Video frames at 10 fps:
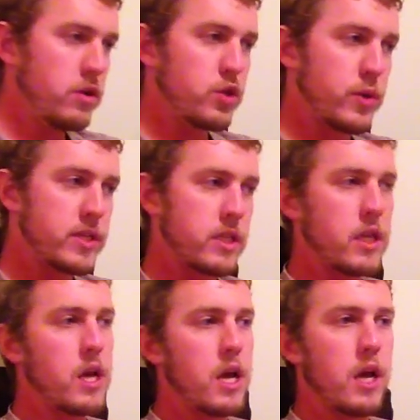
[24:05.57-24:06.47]
Twist
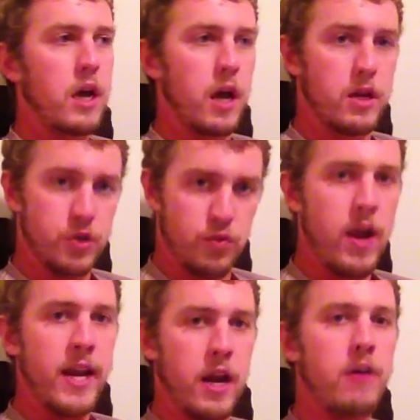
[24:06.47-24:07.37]
it,
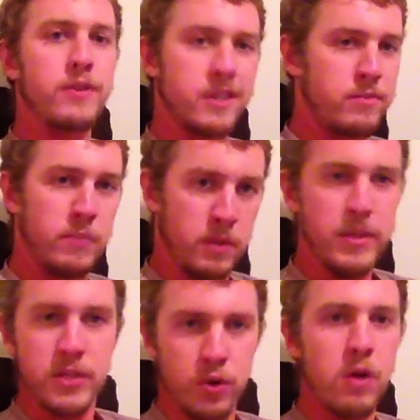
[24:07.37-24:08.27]
drain it, obviously a little
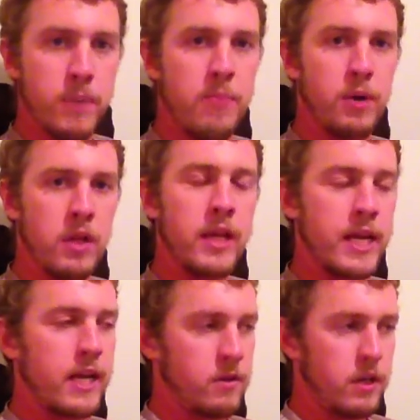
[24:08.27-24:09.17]
piece of toilet paper, clean
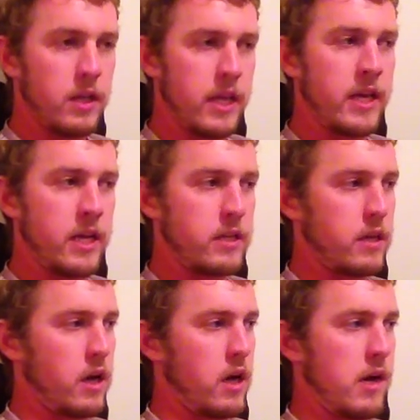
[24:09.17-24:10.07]
it,
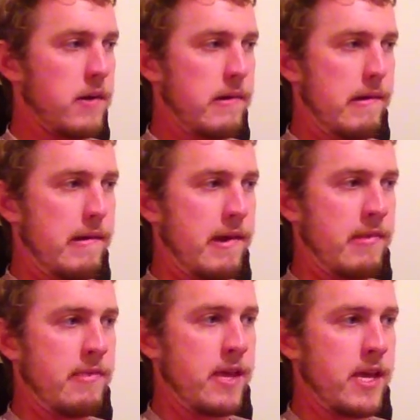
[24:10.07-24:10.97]

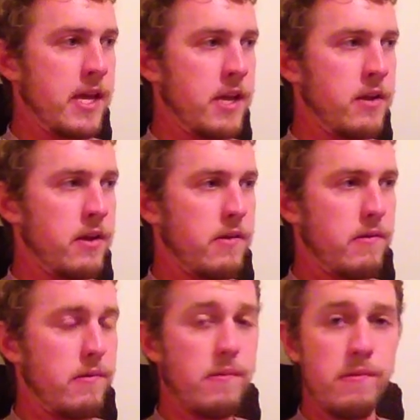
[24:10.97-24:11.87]
and then
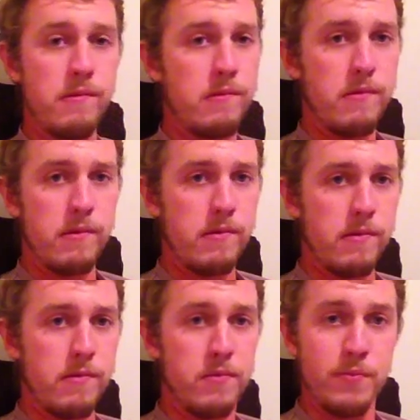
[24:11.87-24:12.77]

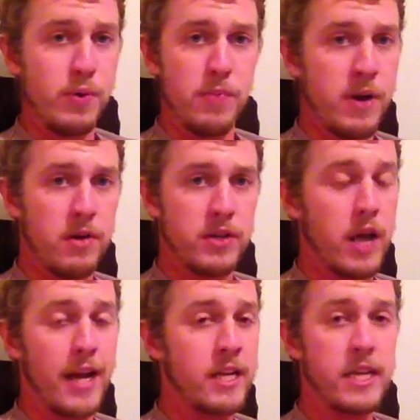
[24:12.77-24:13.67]
put a pair of socks.
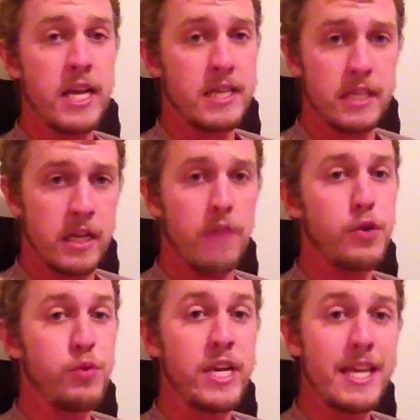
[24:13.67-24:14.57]
I didn't take the skin off.
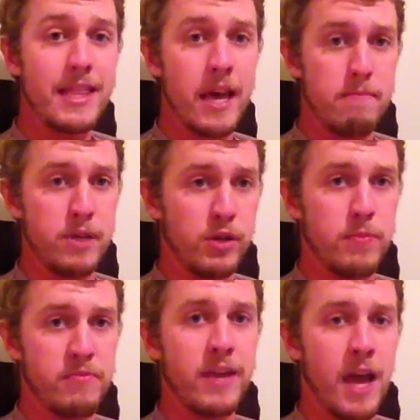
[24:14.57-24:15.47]
You need that
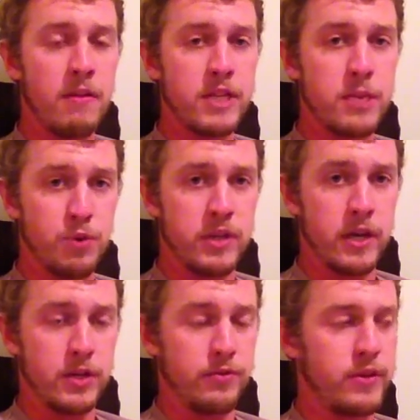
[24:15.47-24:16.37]
buildup of callus to
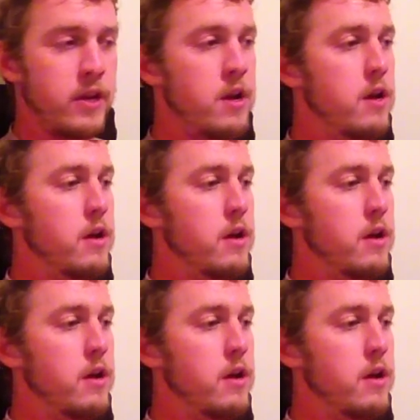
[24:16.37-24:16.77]
protect your feet.